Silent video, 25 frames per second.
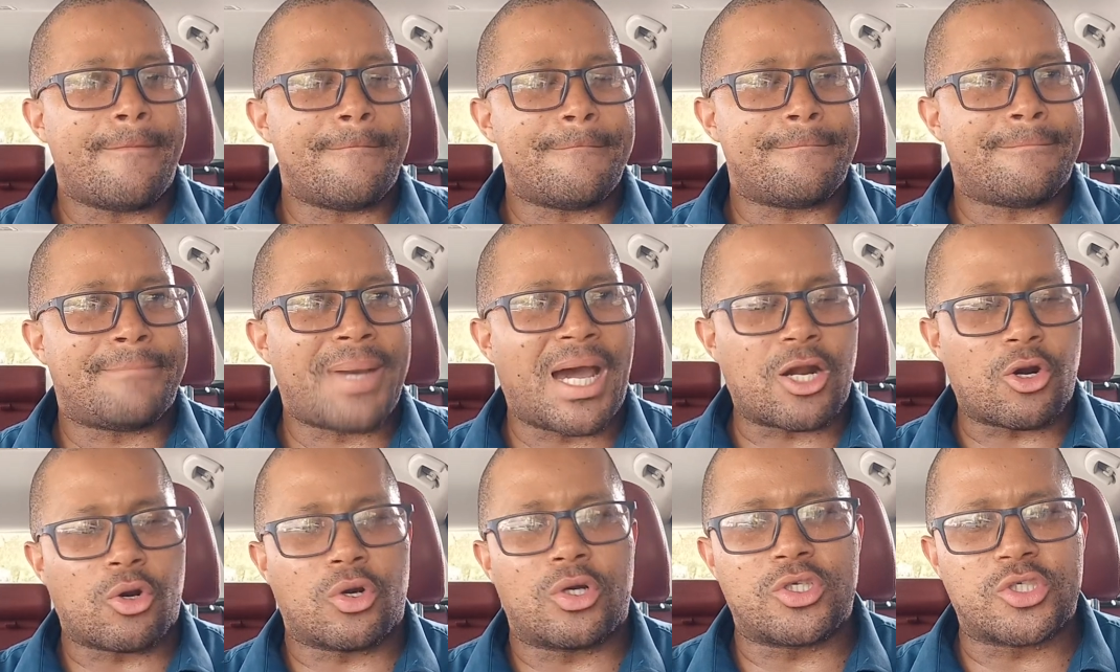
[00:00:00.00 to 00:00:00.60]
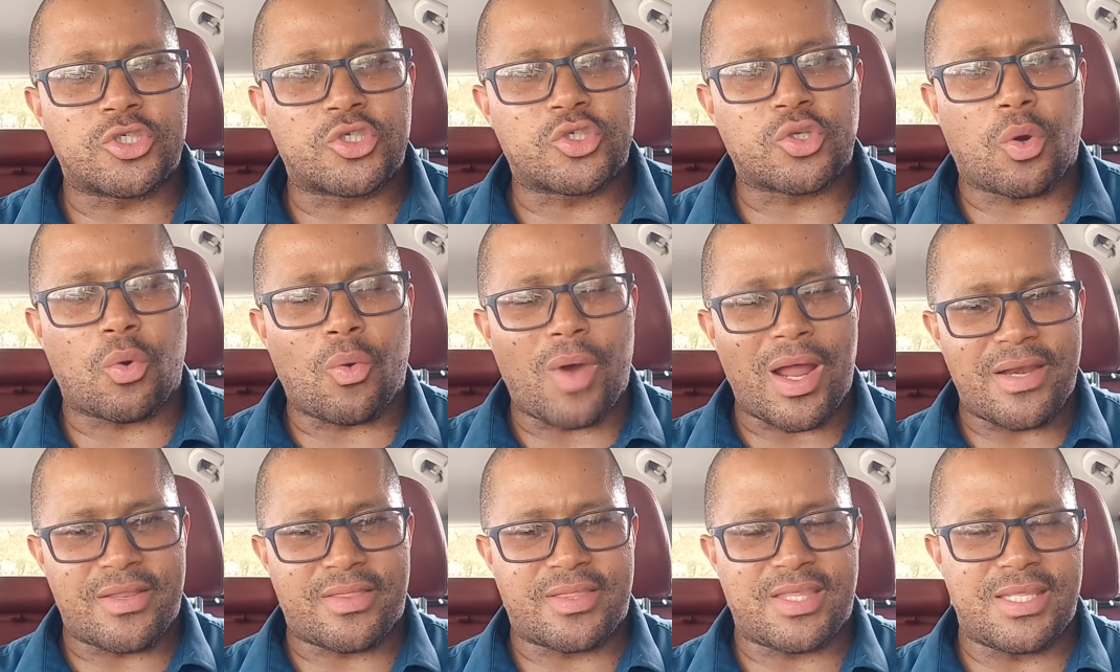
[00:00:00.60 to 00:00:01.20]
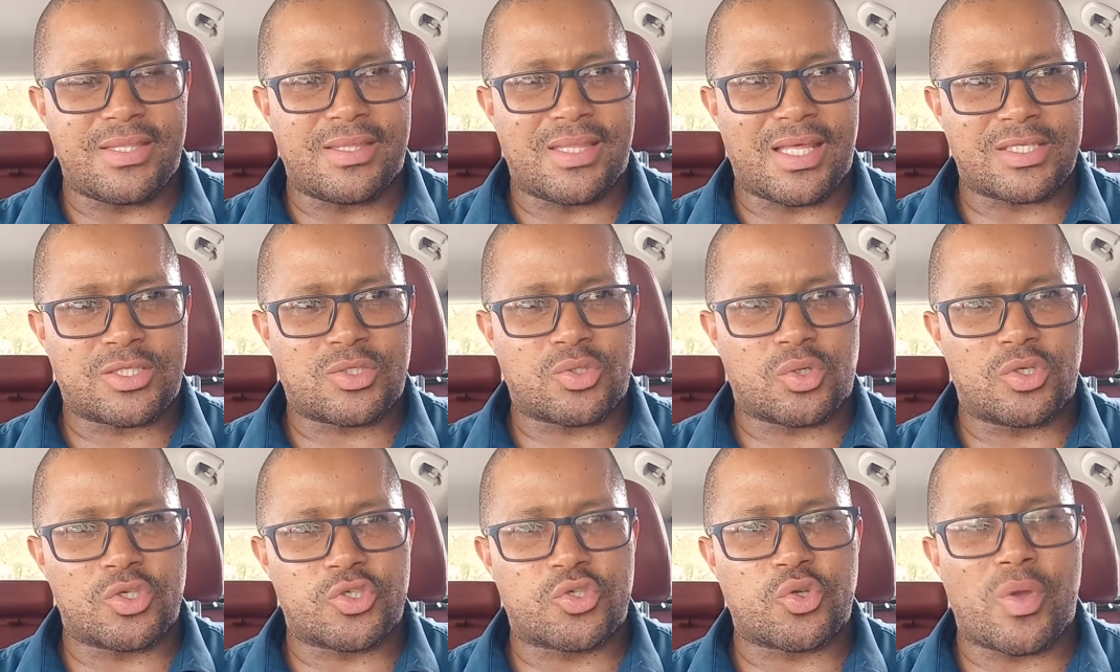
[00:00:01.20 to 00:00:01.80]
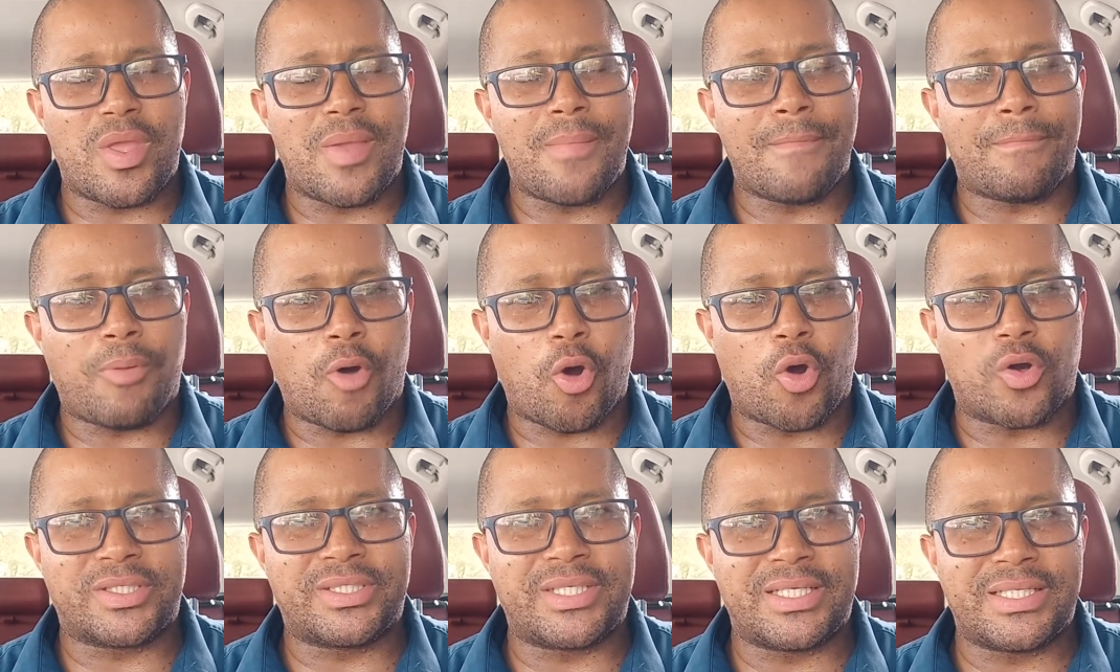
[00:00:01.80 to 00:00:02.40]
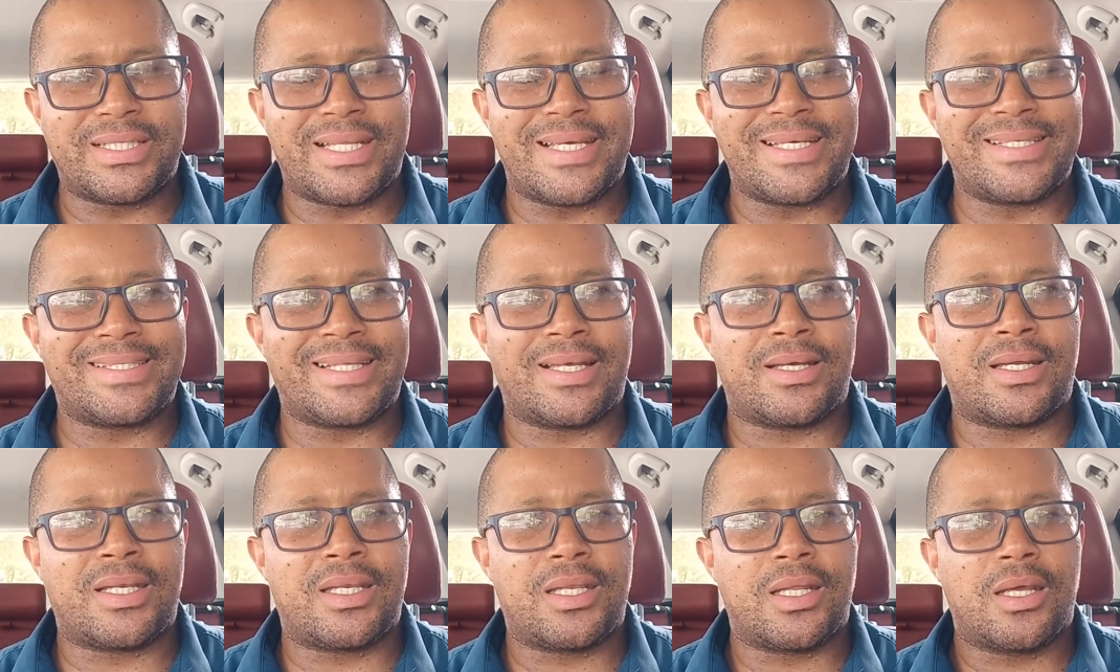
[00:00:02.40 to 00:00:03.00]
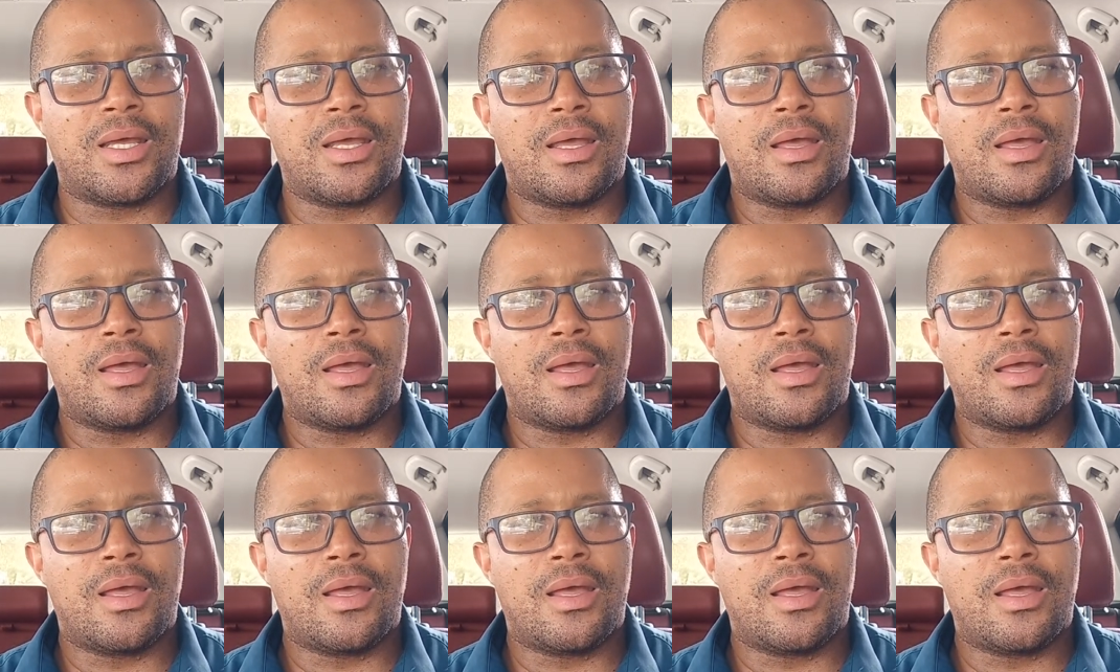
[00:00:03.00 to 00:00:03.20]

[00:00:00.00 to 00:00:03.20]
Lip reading: But also one thing that's also important is that